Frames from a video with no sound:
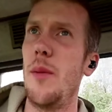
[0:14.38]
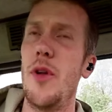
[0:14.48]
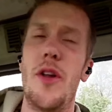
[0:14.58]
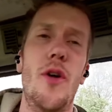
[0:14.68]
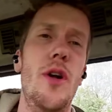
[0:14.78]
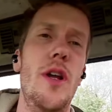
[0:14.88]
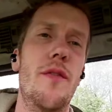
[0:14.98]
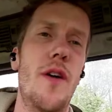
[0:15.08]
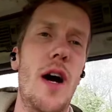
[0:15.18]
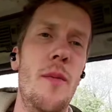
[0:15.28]
I'm not only a
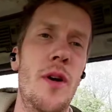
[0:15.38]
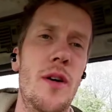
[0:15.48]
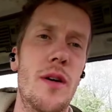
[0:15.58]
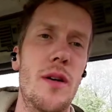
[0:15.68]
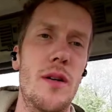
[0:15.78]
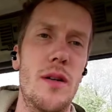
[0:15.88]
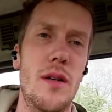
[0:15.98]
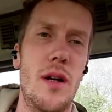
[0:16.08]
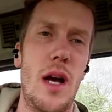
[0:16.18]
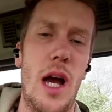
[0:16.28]
farmer,
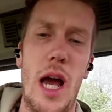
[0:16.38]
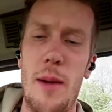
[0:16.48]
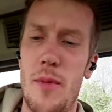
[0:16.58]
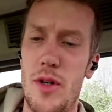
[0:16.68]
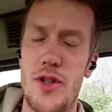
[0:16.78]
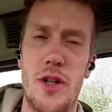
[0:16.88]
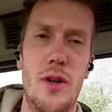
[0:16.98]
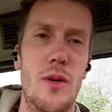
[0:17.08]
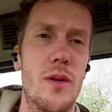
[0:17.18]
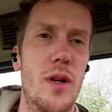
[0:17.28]
I'm
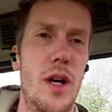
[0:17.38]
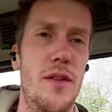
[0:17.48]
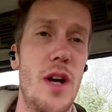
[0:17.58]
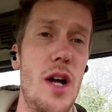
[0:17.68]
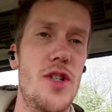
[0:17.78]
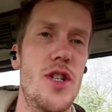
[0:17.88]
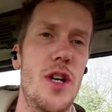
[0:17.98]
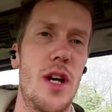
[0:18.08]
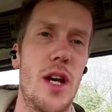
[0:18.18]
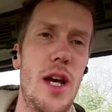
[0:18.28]
also a
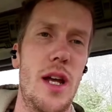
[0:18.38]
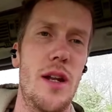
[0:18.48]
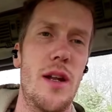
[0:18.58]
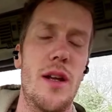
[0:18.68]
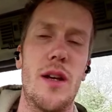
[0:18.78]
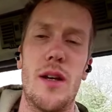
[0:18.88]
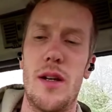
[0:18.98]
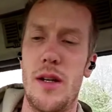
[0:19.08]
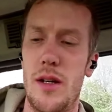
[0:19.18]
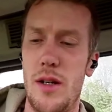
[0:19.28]
Dutch and
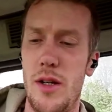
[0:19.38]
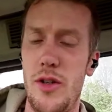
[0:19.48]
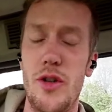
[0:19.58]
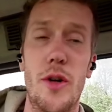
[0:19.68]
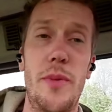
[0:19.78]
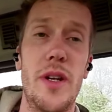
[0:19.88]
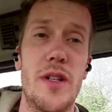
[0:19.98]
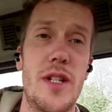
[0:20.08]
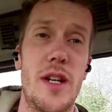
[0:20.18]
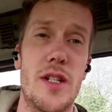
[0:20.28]
a
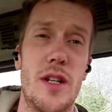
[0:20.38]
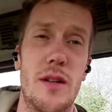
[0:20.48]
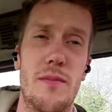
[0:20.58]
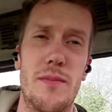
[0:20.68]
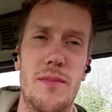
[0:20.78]
European citizen.